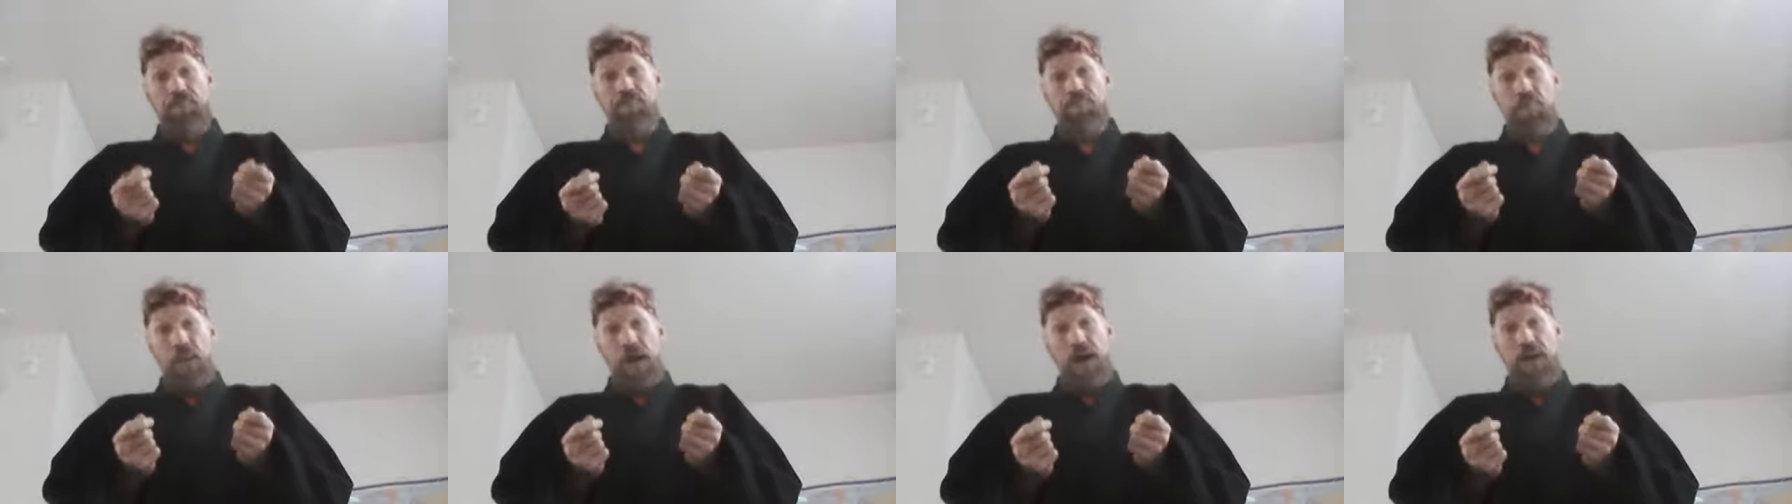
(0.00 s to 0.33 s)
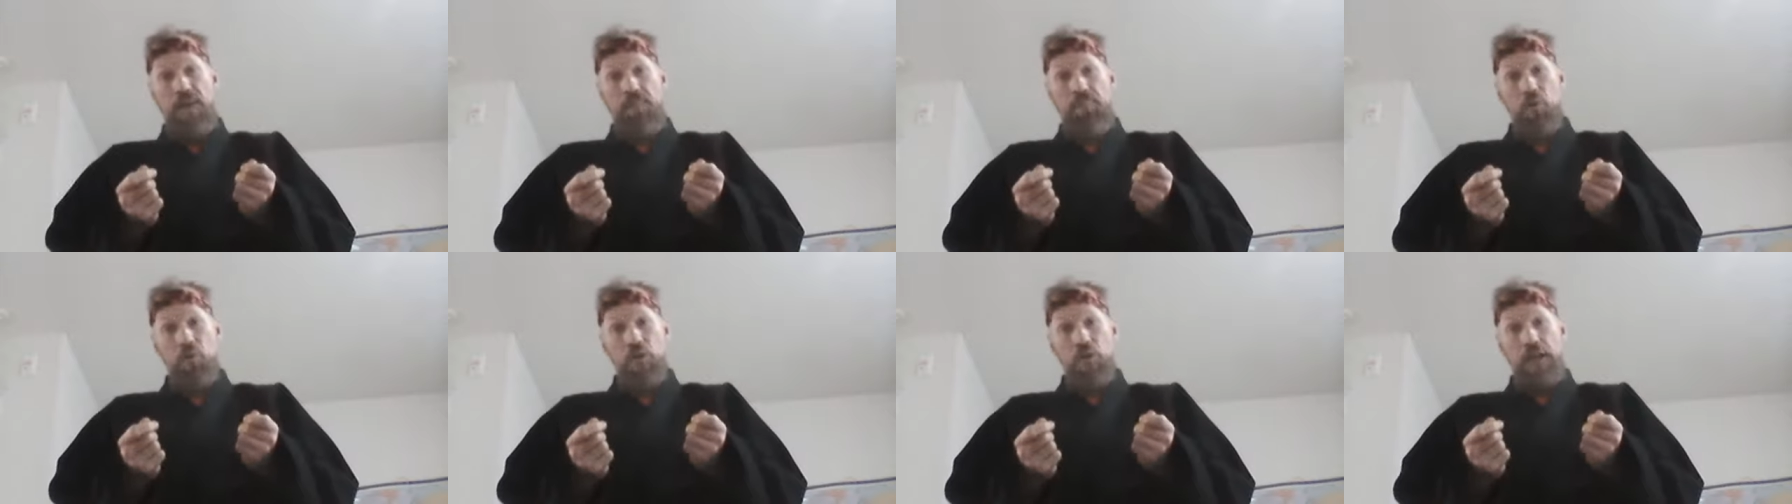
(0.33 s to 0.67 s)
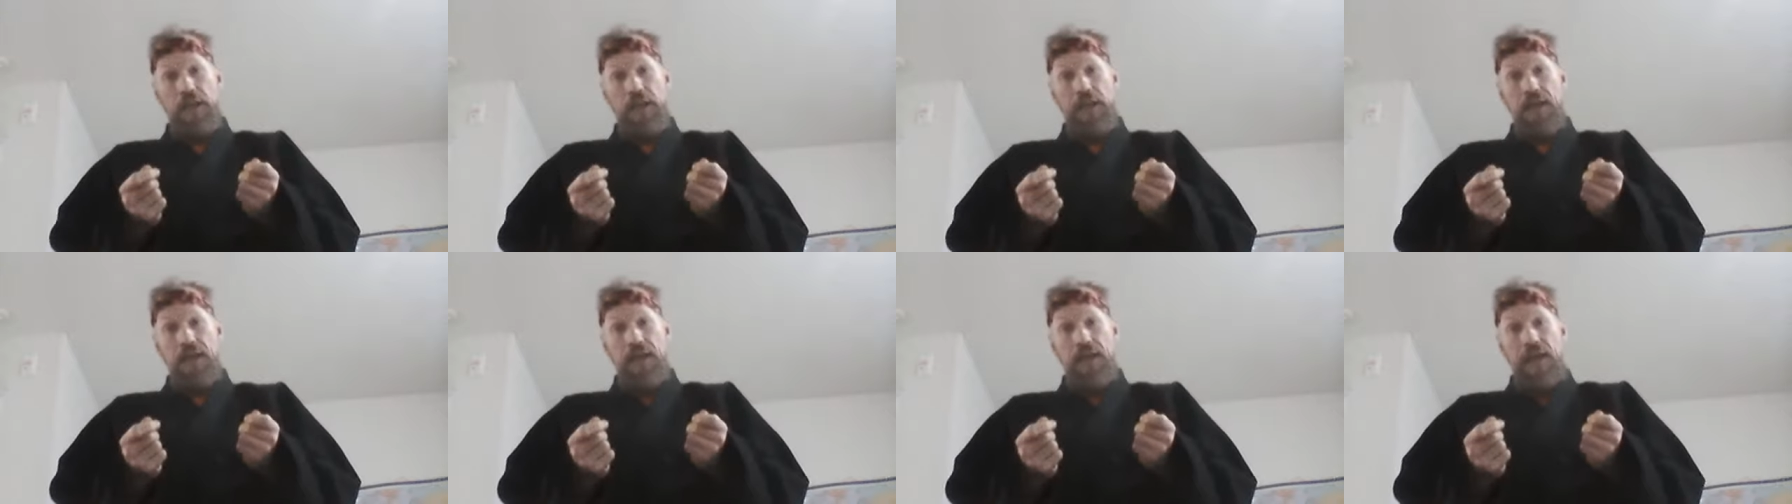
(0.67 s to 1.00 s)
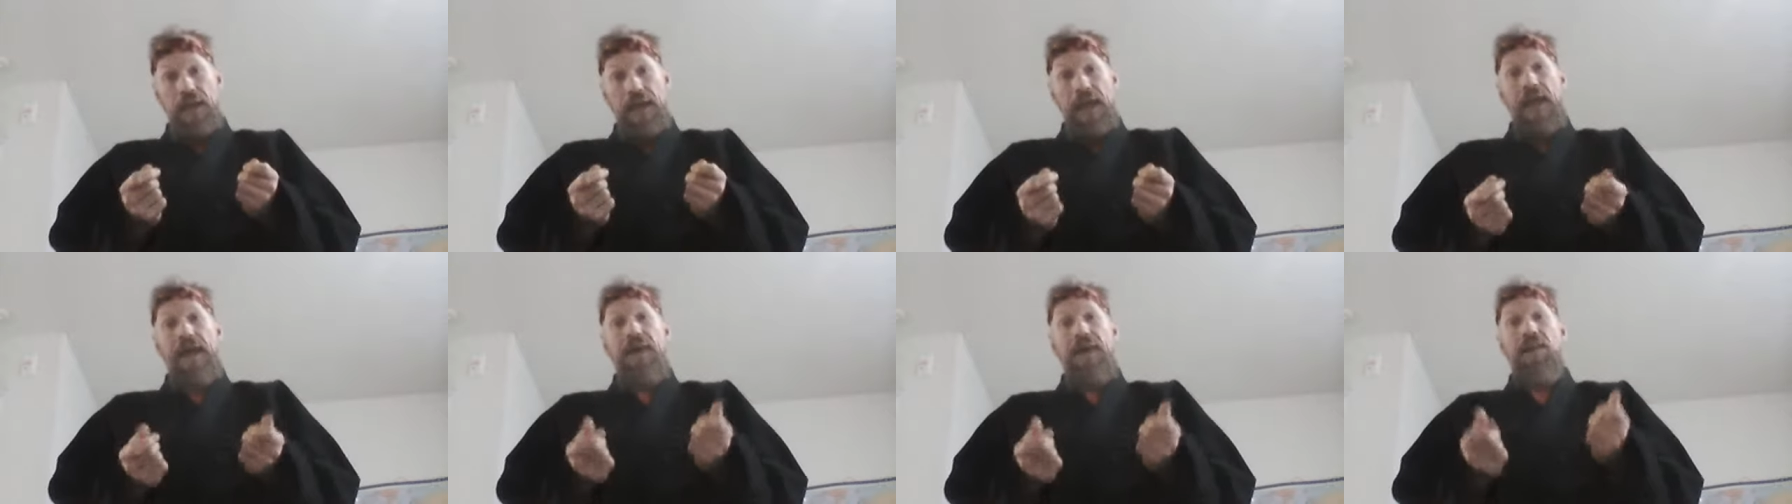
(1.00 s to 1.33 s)
by a bully.
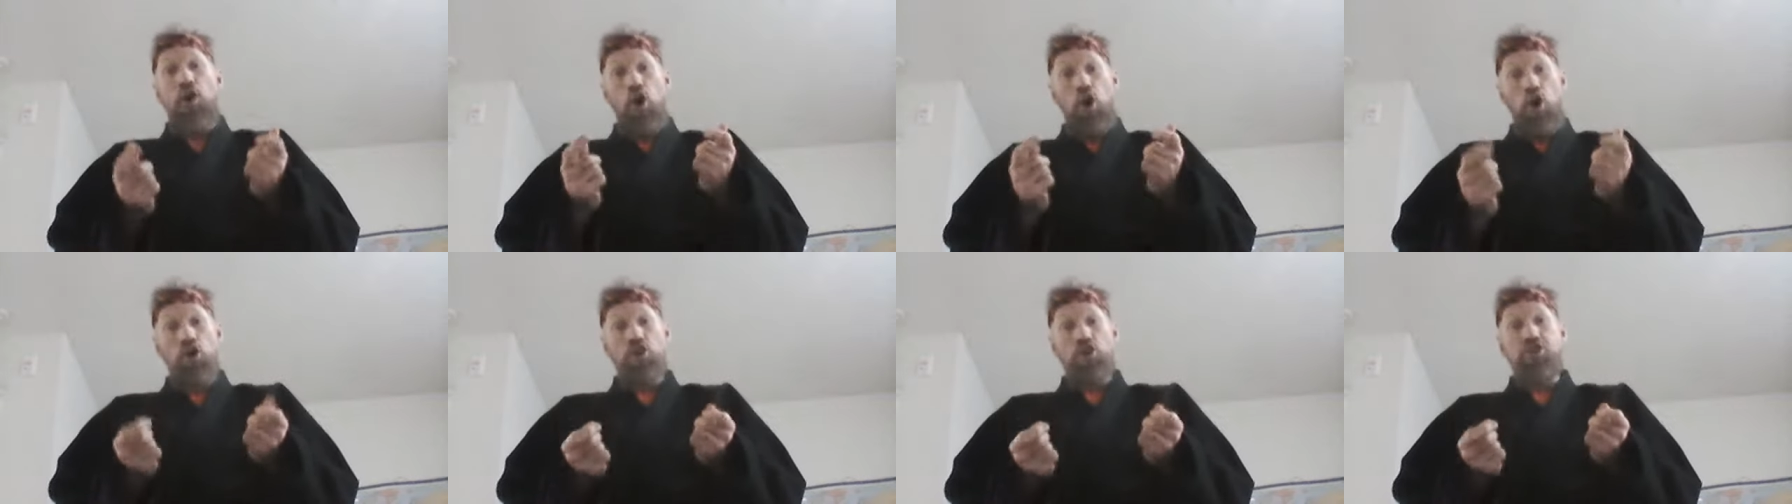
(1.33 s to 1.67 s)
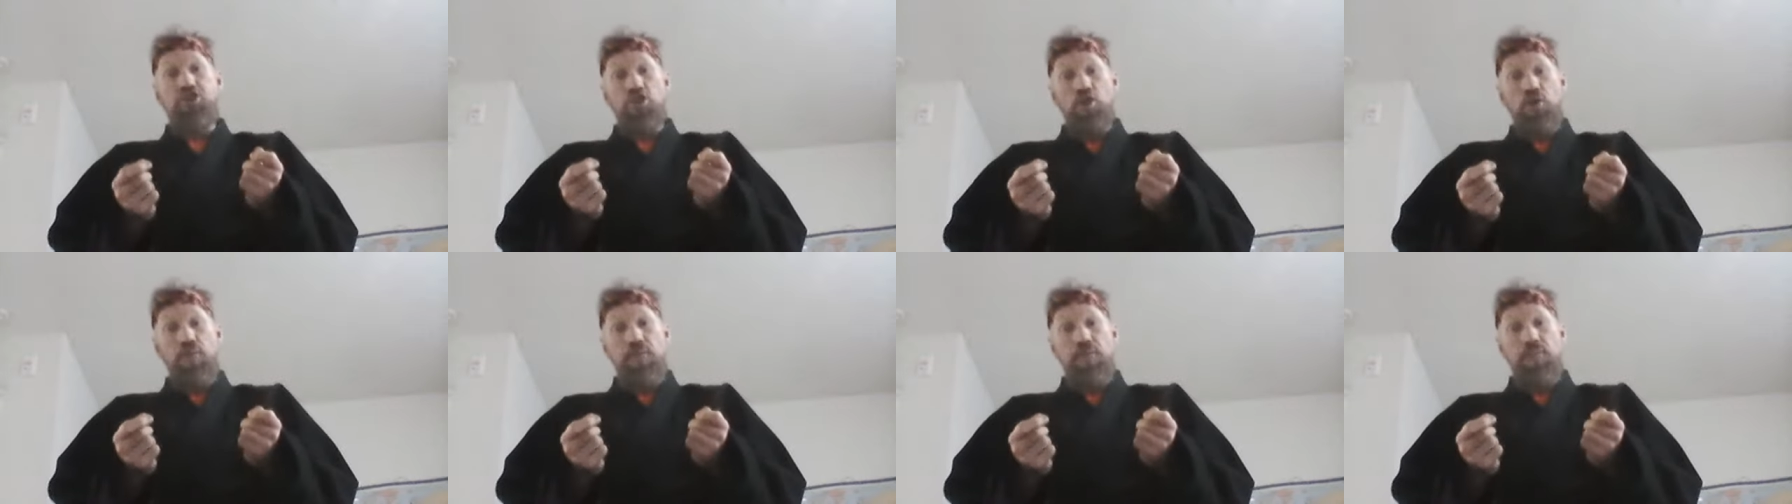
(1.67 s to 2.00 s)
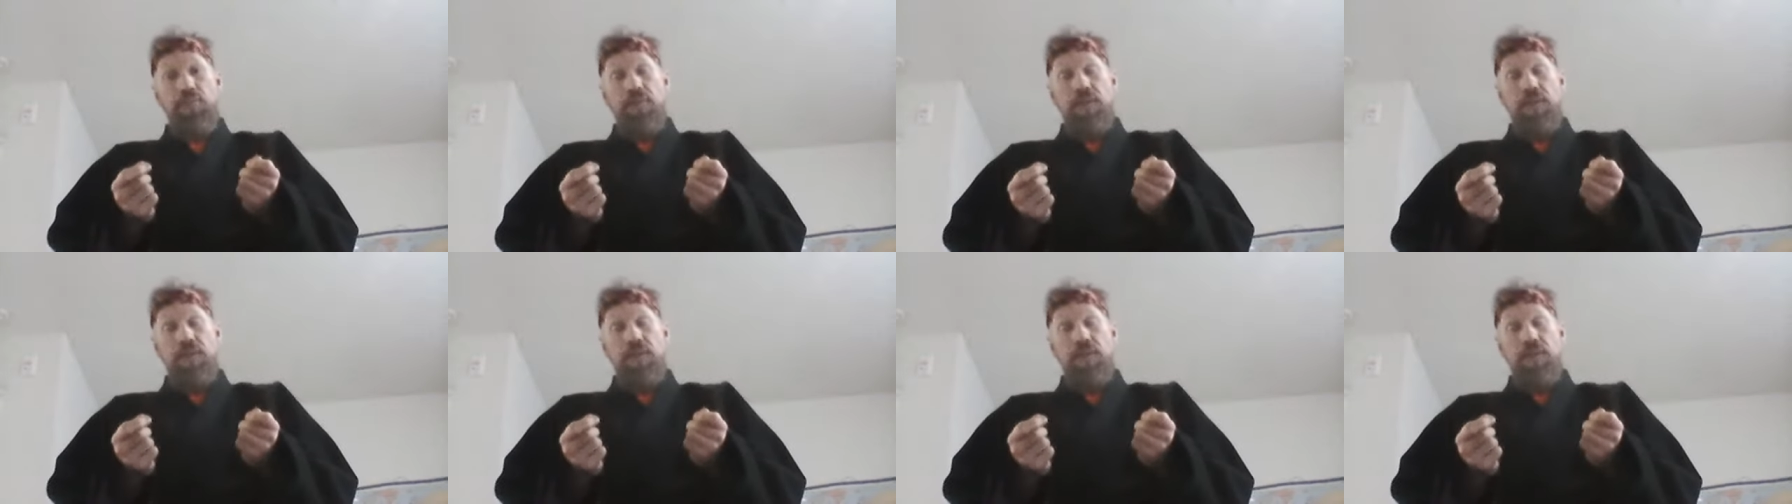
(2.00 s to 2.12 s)
And also,